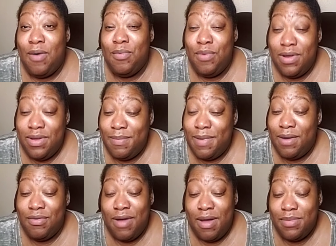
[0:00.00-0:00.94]
I wanted
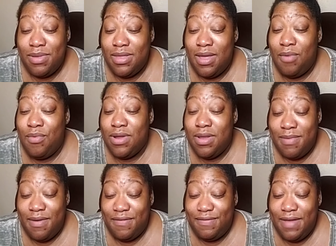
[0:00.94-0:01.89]
my grandmother. I wanted
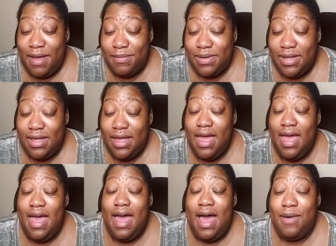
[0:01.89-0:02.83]
my family.
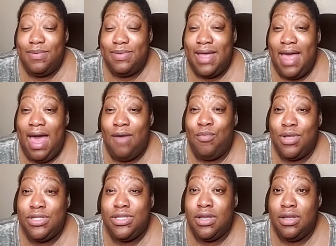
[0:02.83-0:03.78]
I was like, I
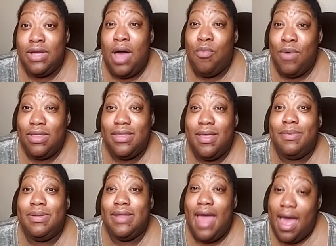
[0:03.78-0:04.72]
want
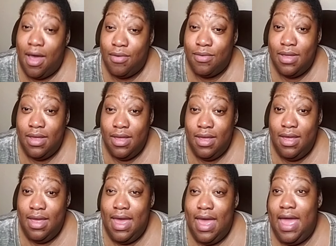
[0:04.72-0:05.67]
them now.
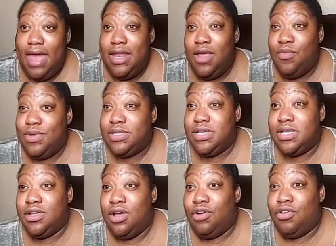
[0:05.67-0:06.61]
And it was
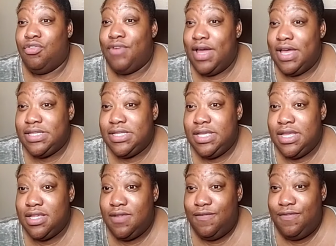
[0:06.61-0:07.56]
just a
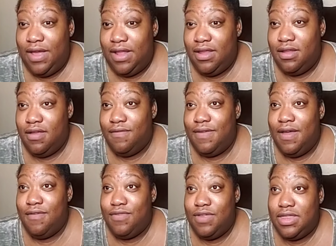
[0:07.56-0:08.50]
craziest feeling of
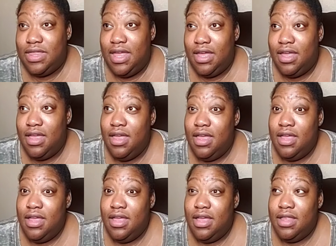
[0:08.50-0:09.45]
everything
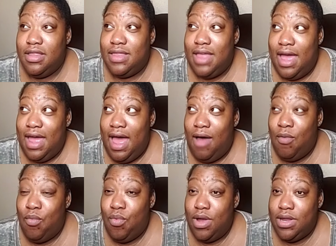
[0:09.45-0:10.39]
that I
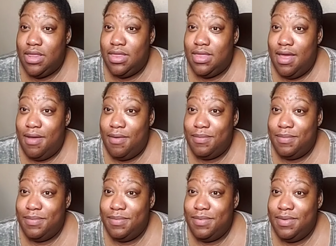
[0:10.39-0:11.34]
wanted them.